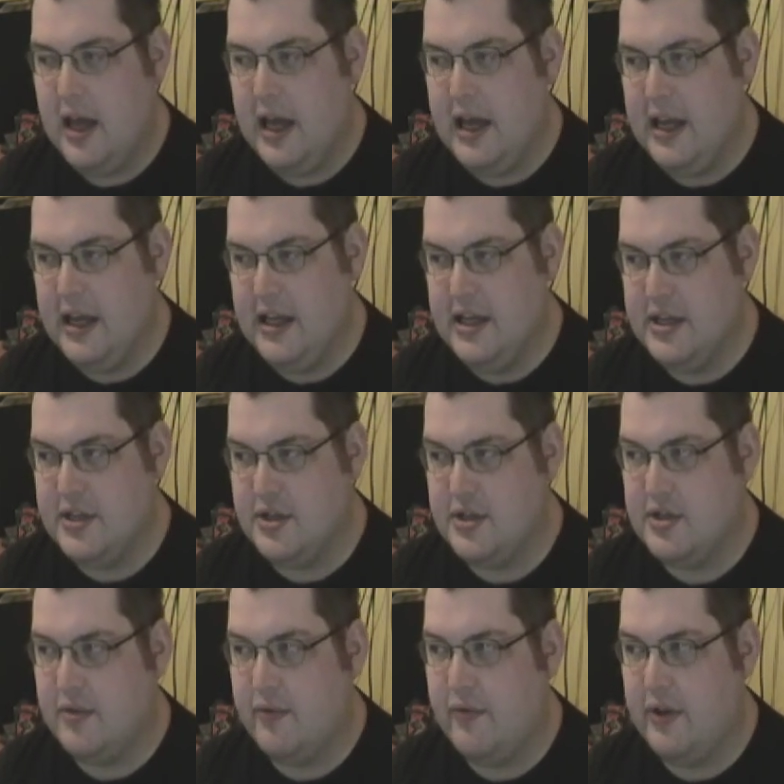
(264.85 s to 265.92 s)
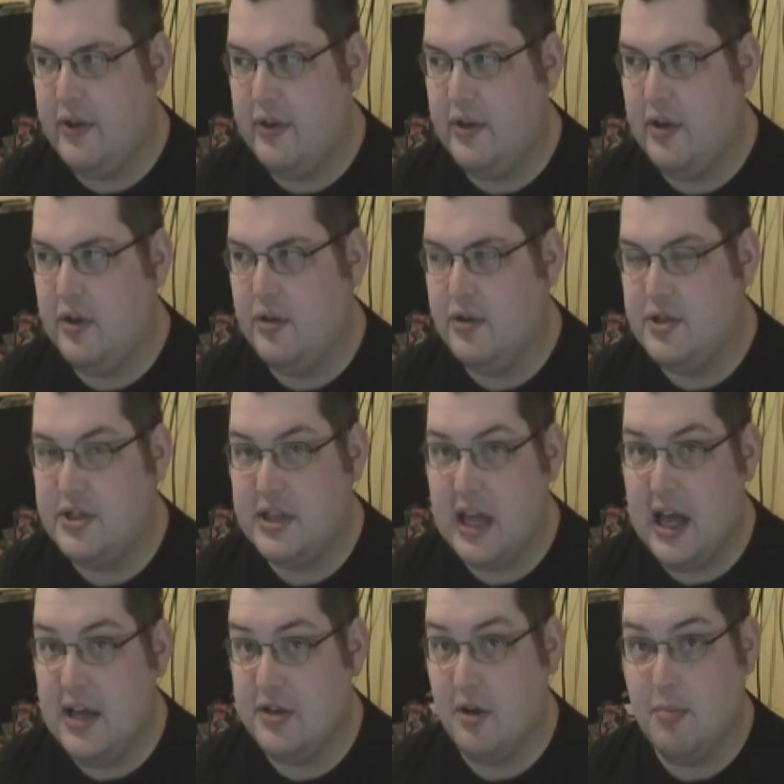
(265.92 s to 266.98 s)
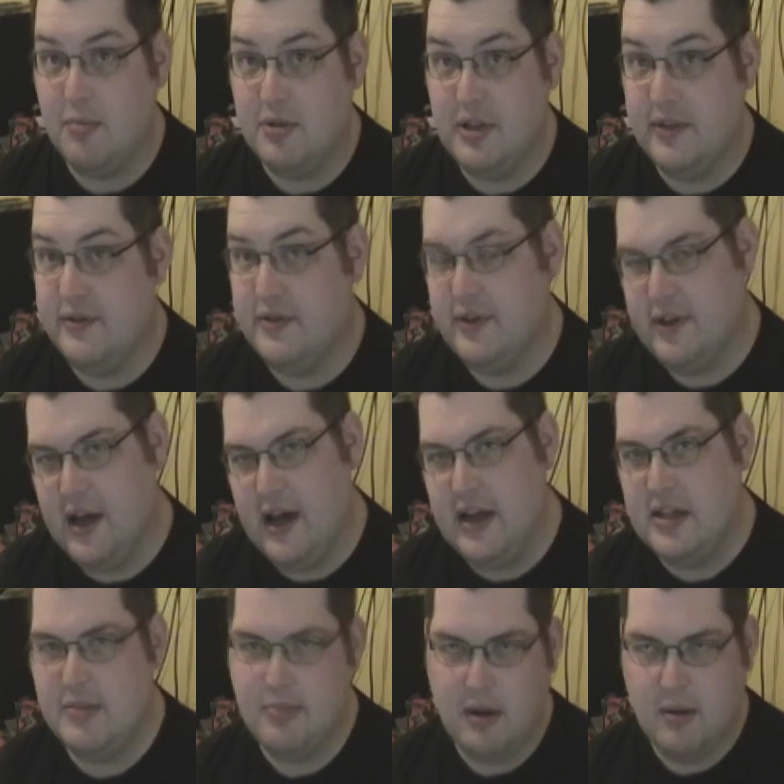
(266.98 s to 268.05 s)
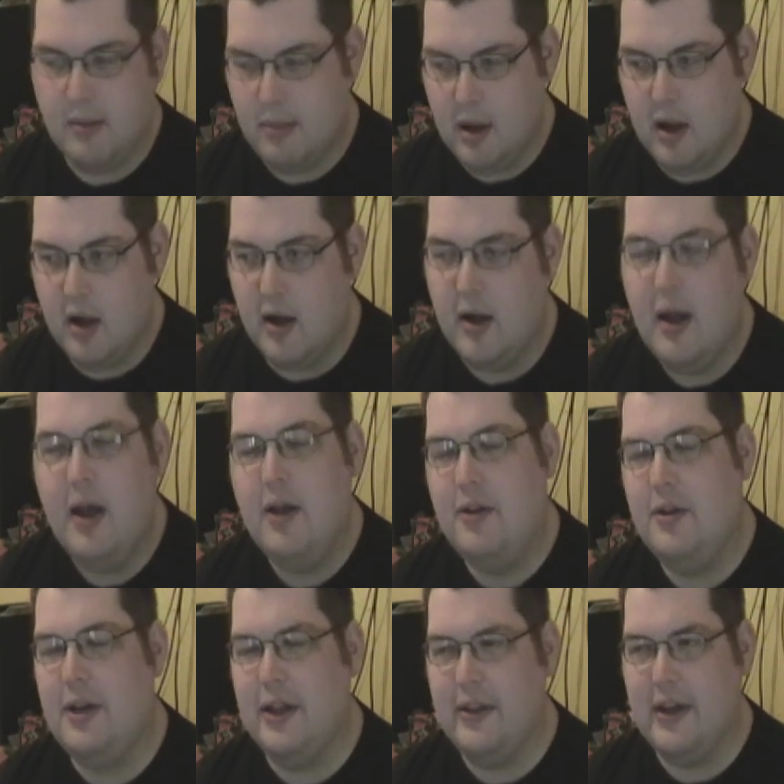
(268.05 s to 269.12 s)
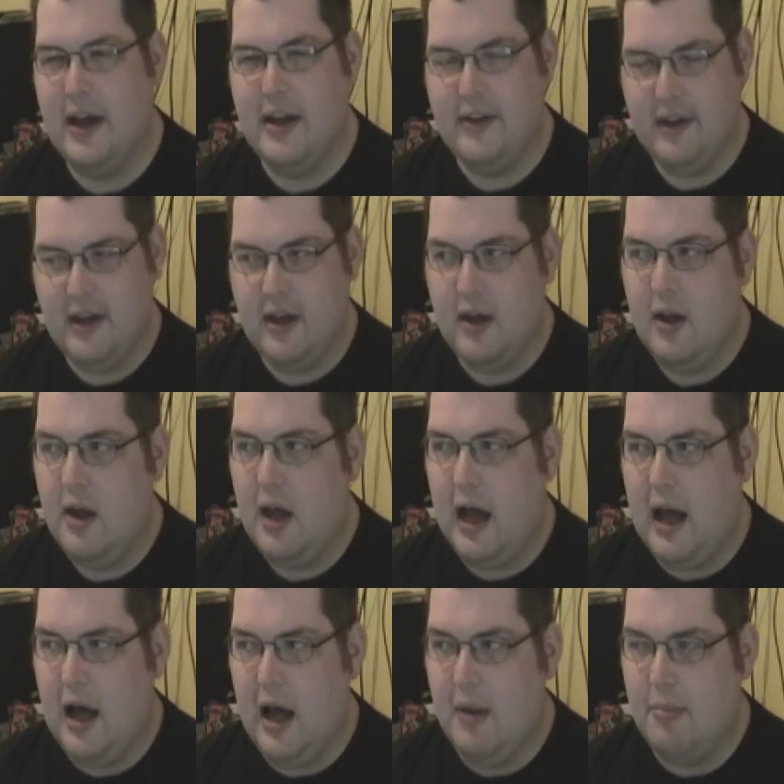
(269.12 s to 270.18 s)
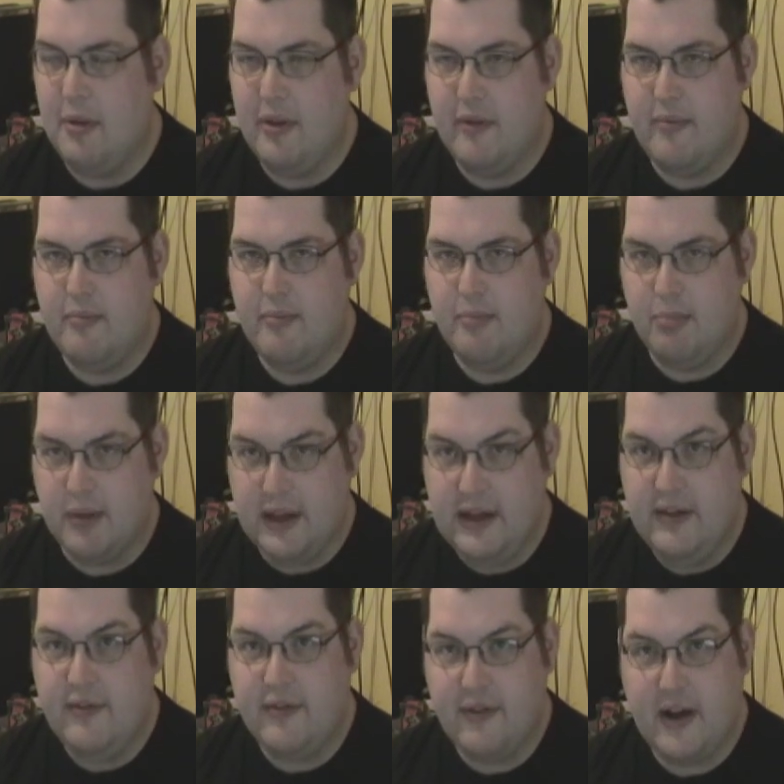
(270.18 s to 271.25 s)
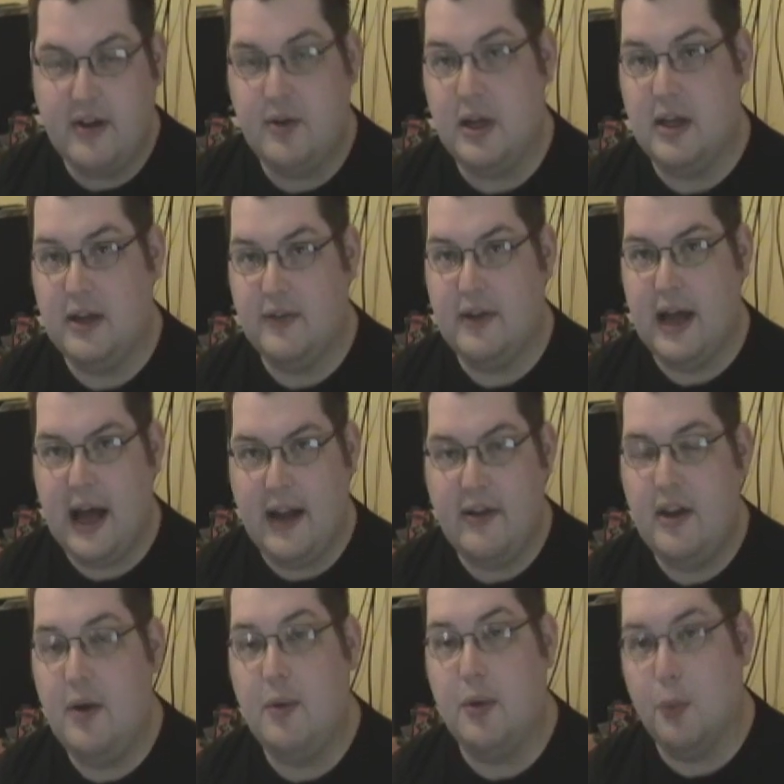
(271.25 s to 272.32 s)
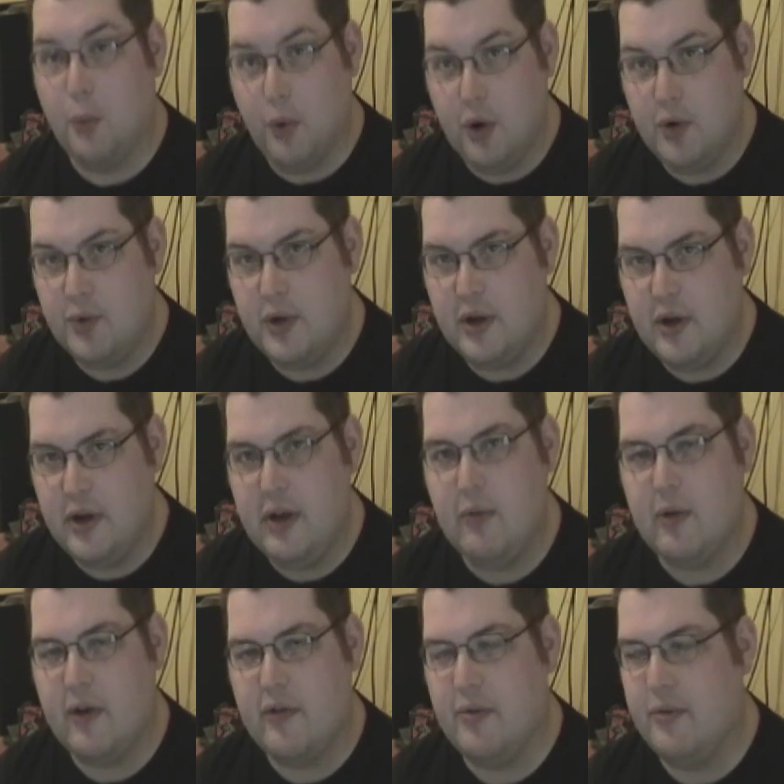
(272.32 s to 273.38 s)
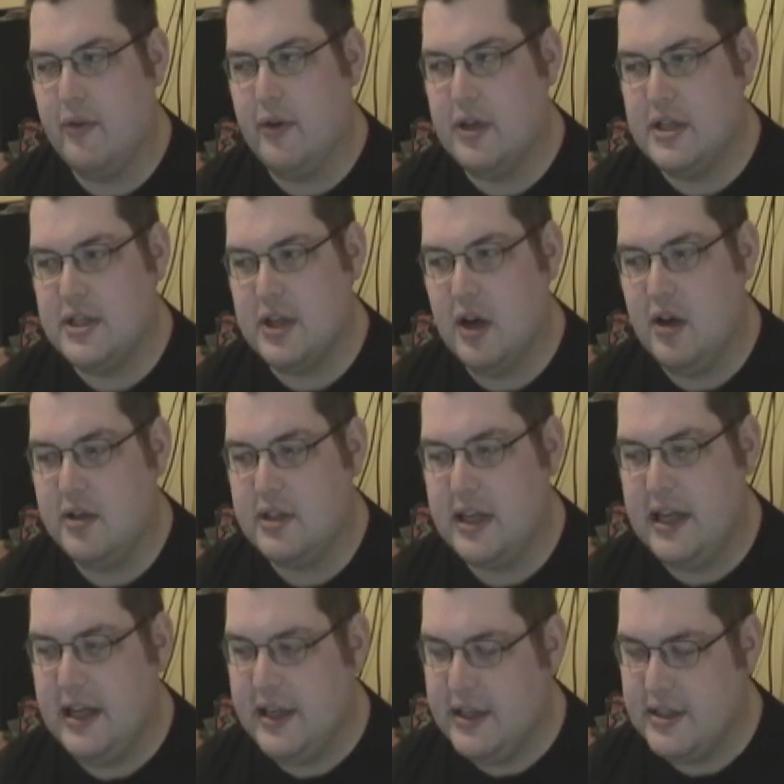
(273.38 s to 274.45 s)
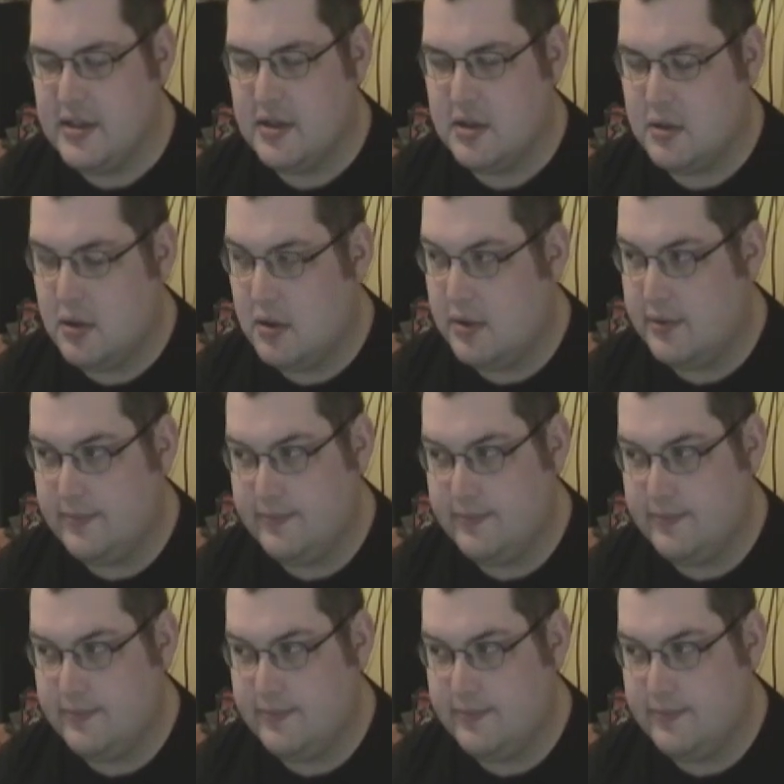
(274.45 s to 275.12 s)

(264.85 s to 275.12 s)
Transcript: It is something that scares operatives at night, blah blah blah. You get the idea. But the blatant fact you get given a handout with a word written on it right from the very start is